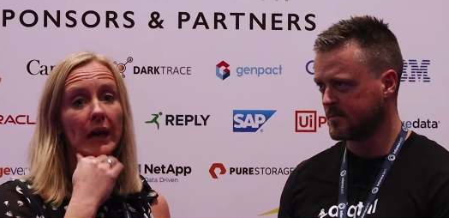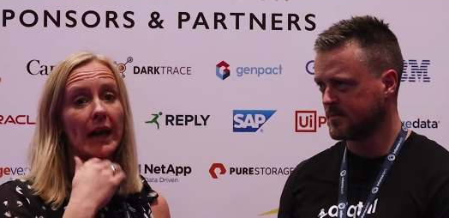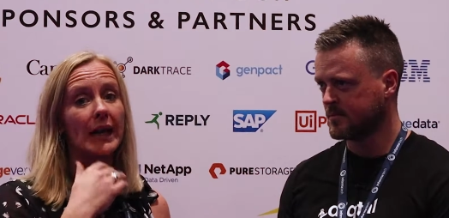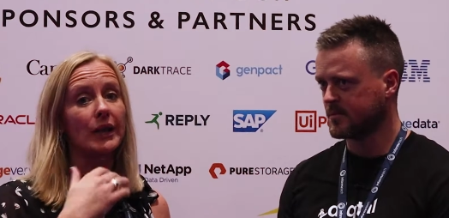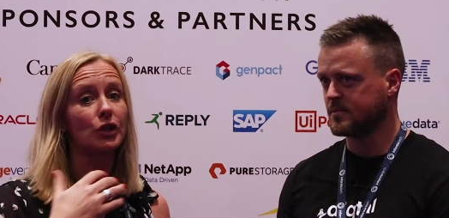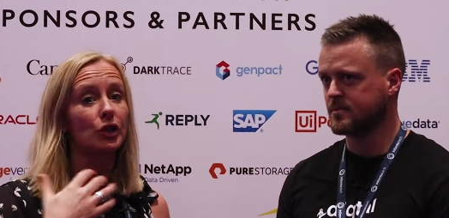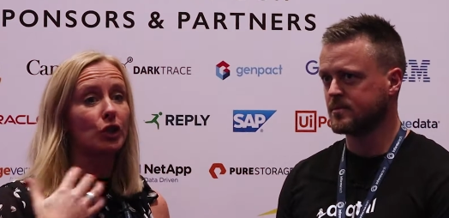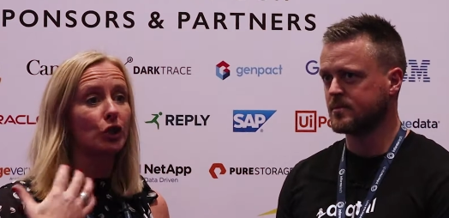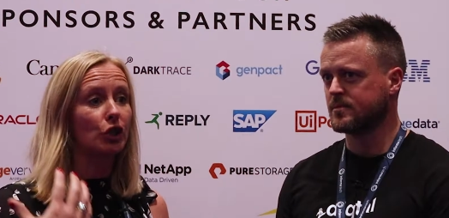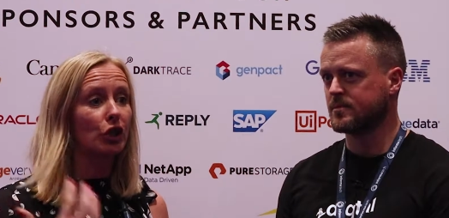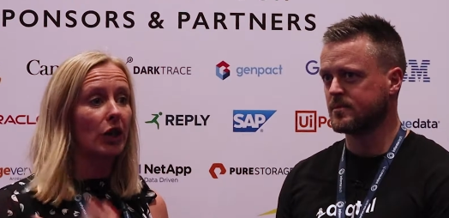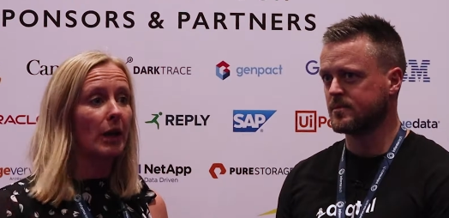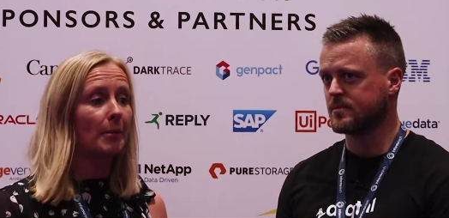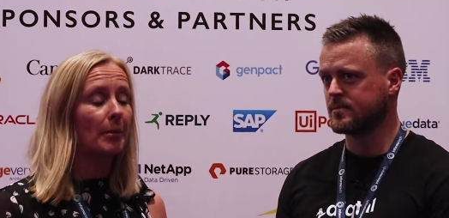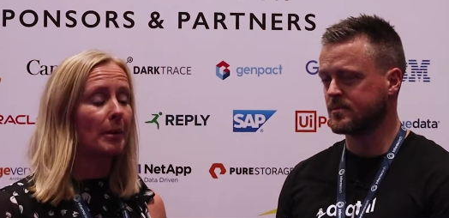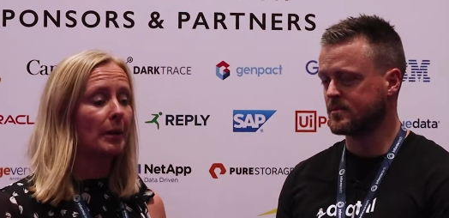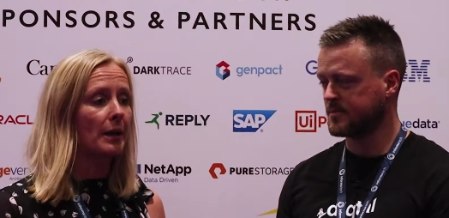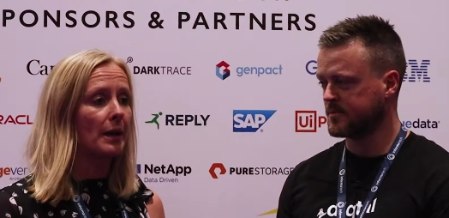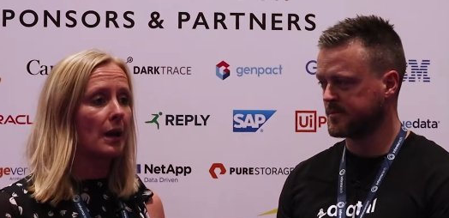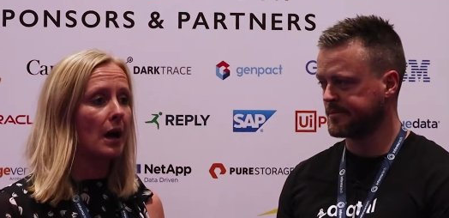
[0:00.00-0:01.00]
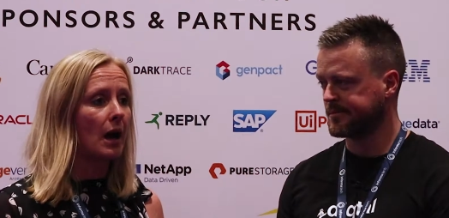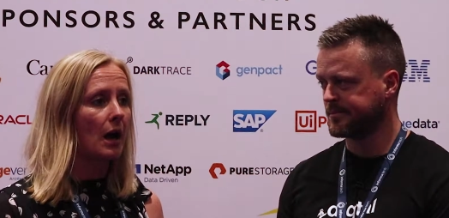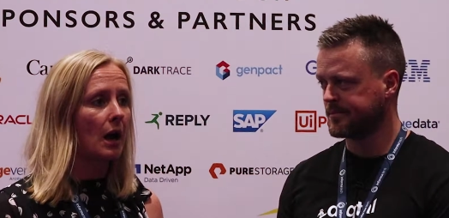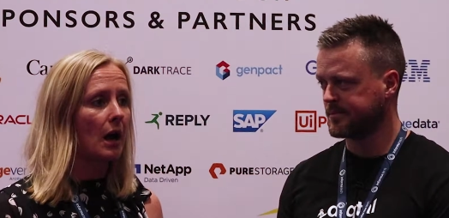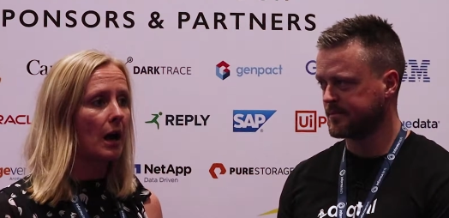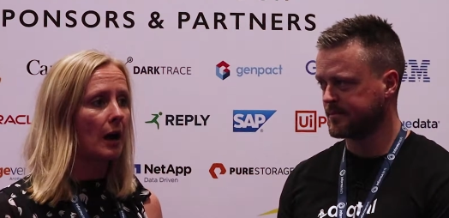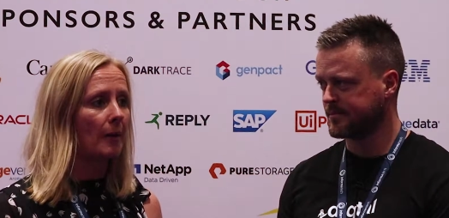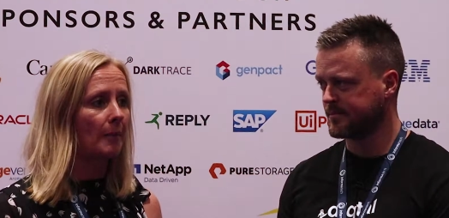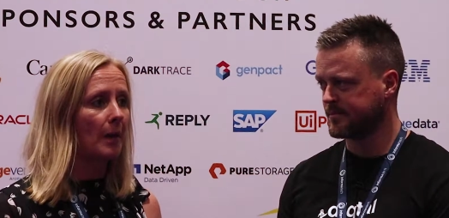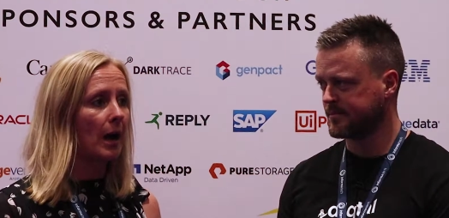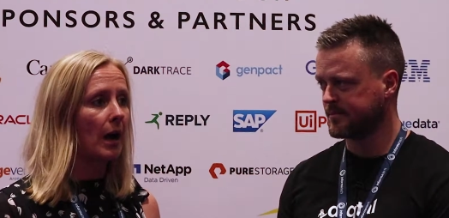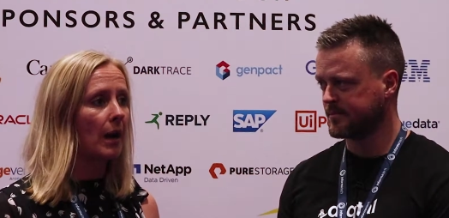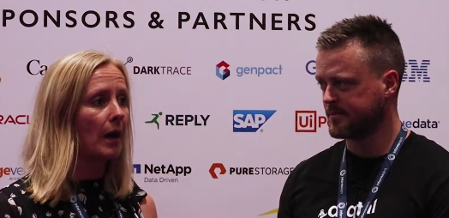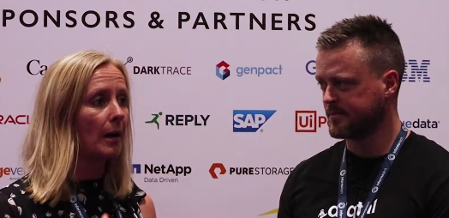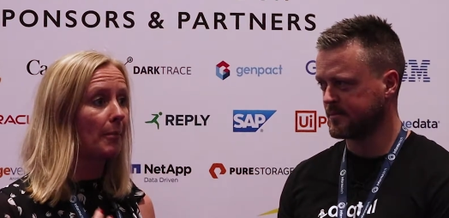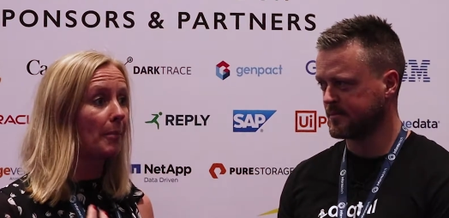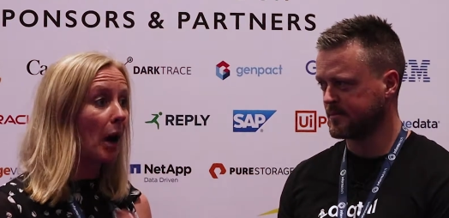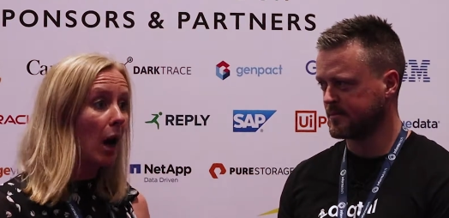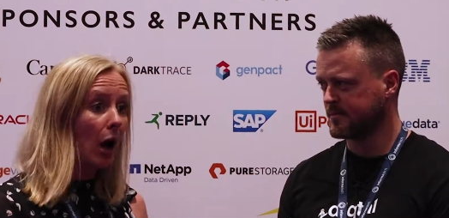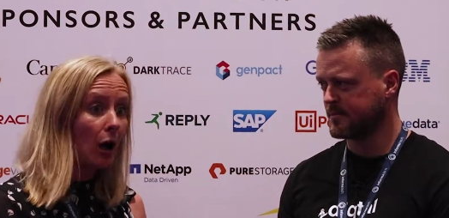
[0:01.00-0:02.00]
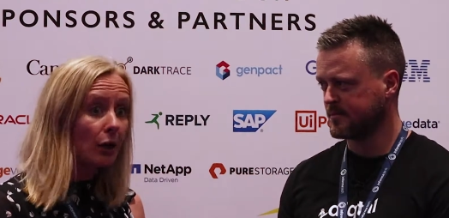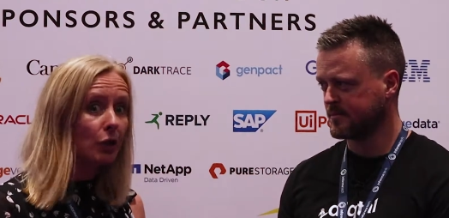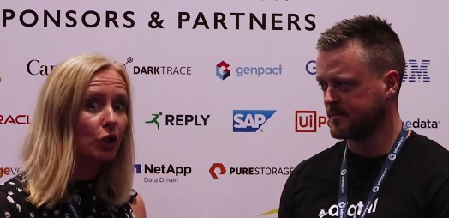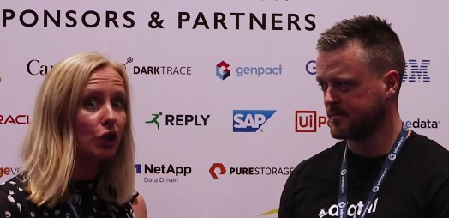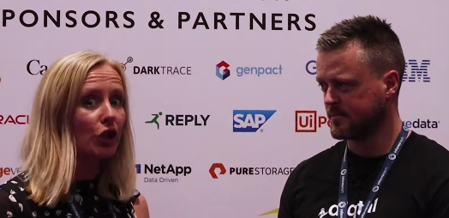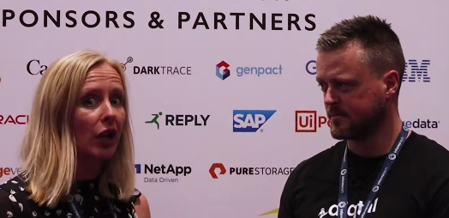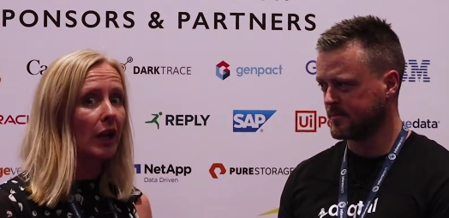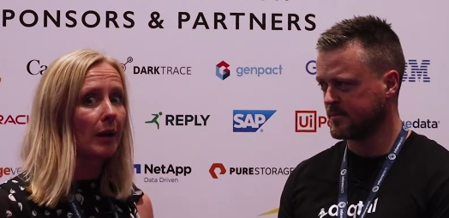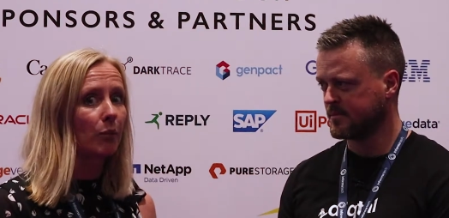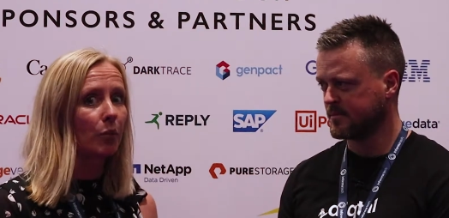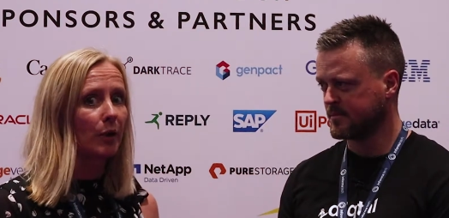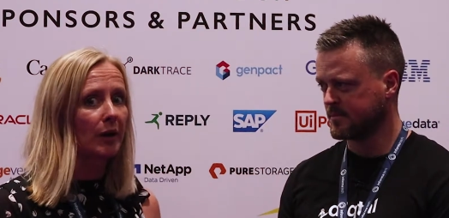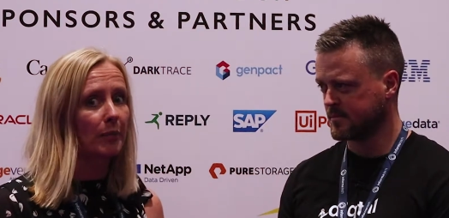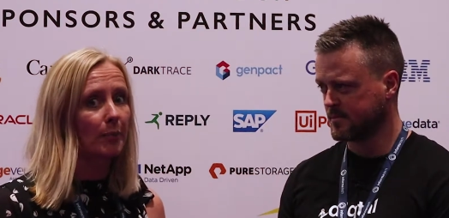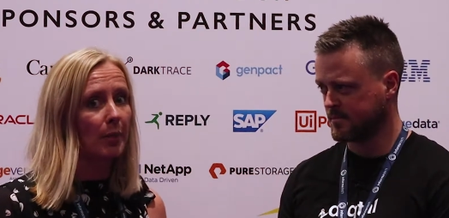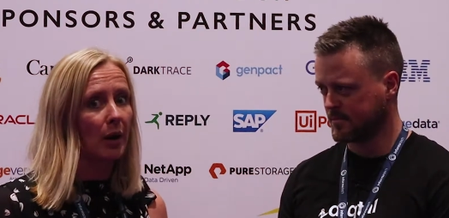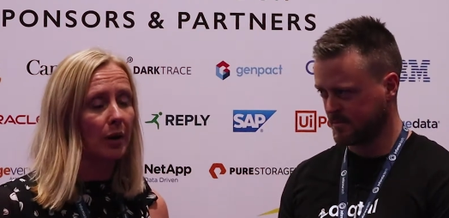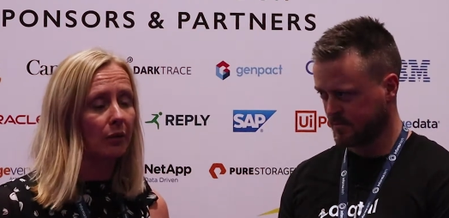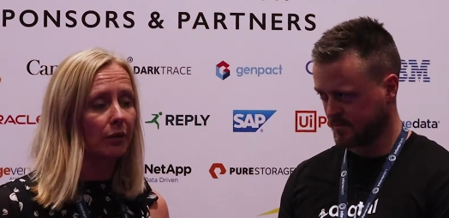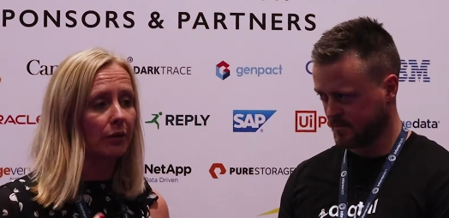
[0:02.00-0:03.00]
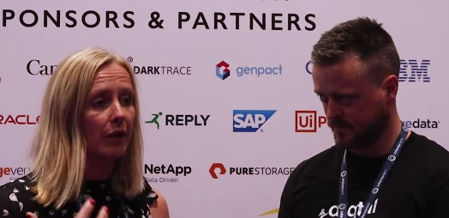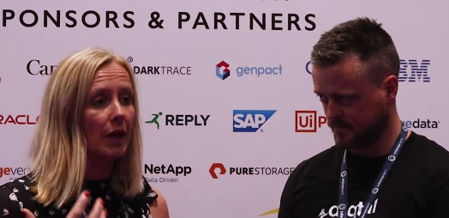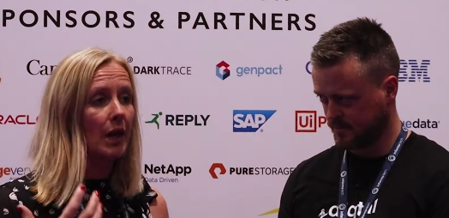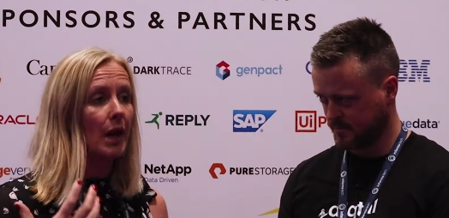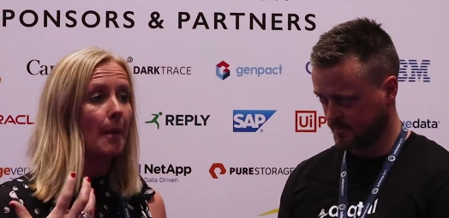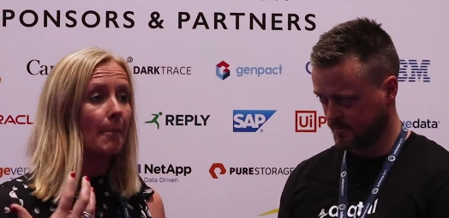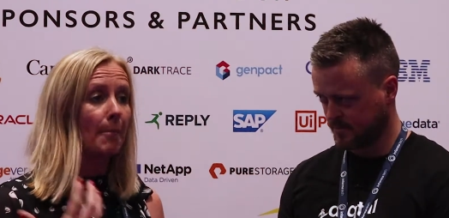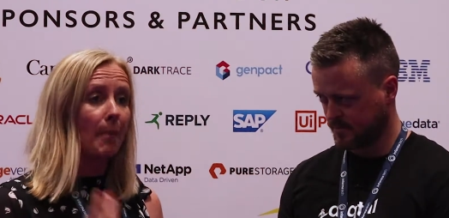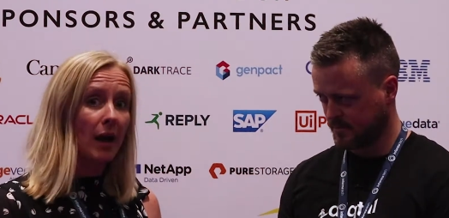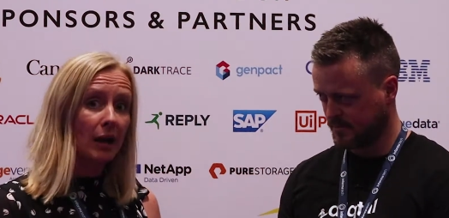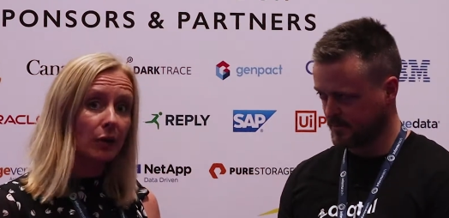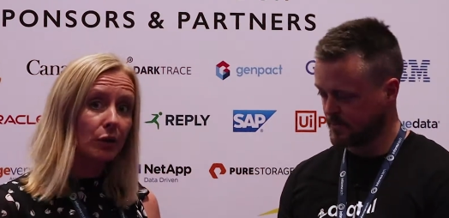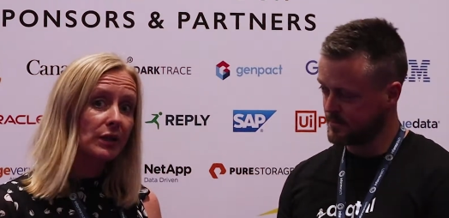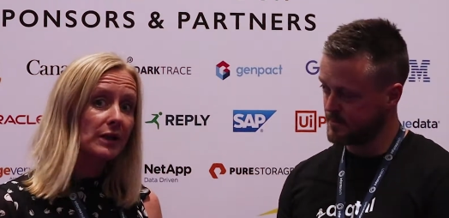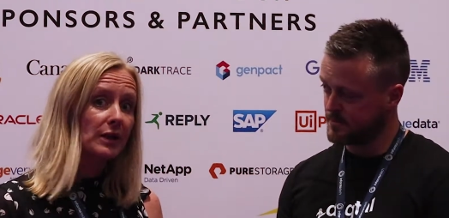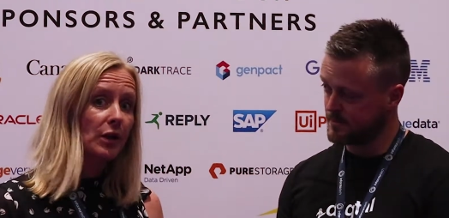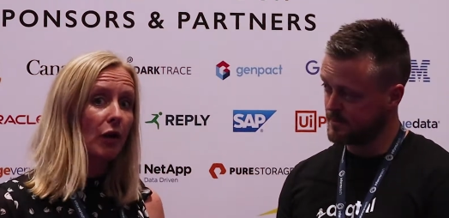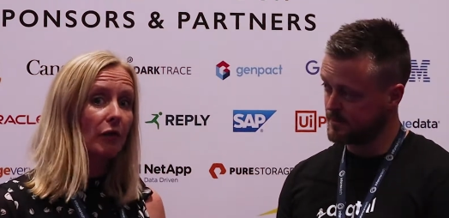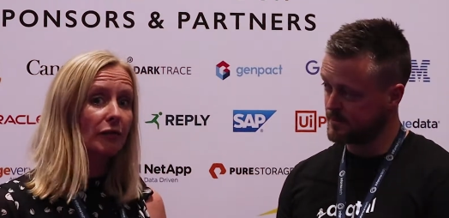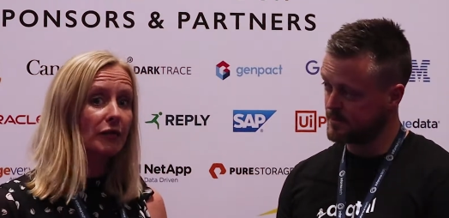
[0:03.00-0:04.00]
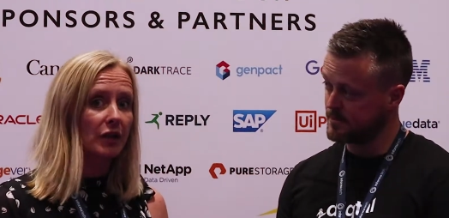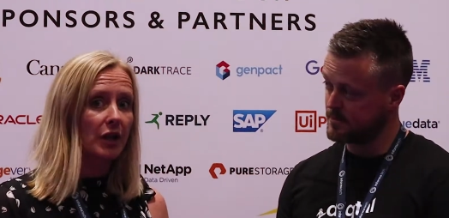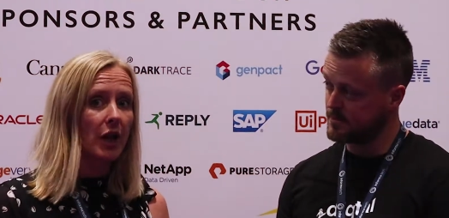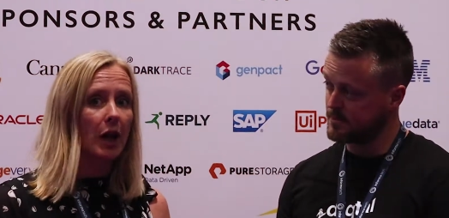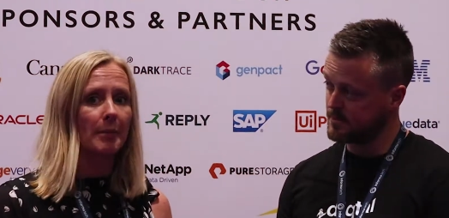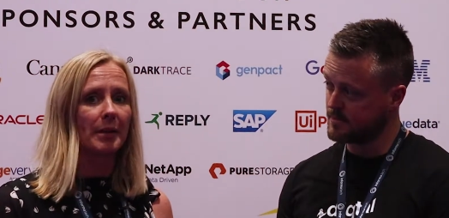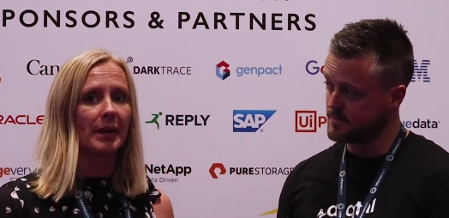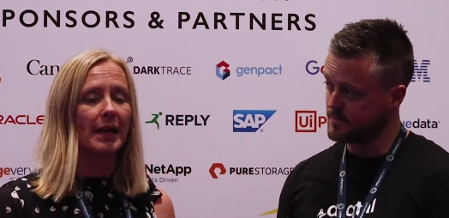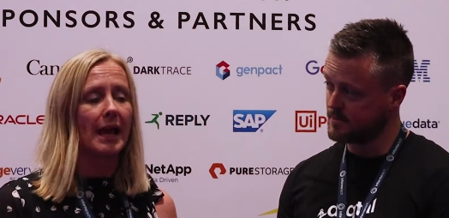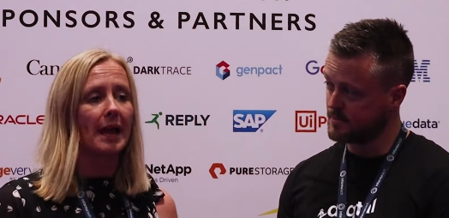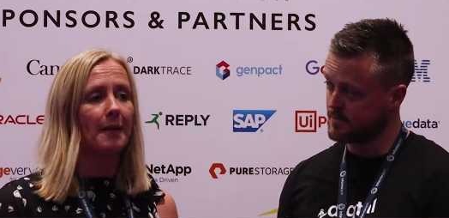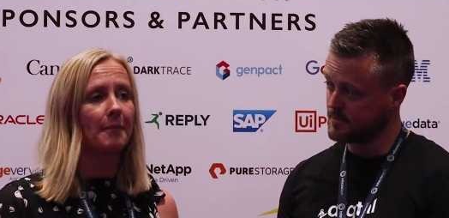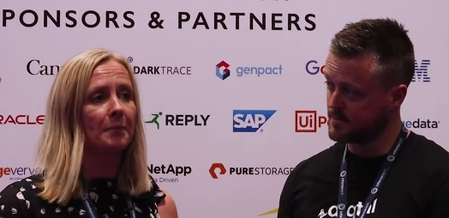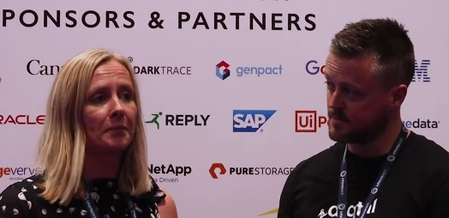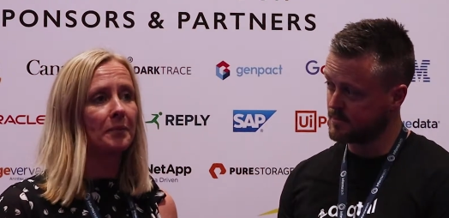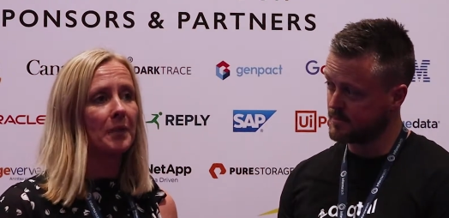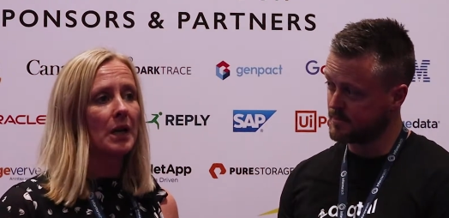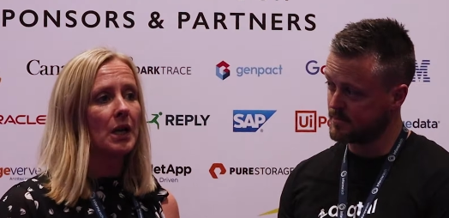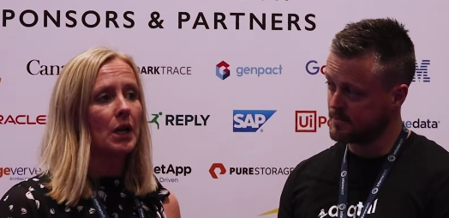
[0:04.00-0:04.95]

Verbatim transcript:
Speaker 1: relationship and um, a partnership with both Microsoft and IBM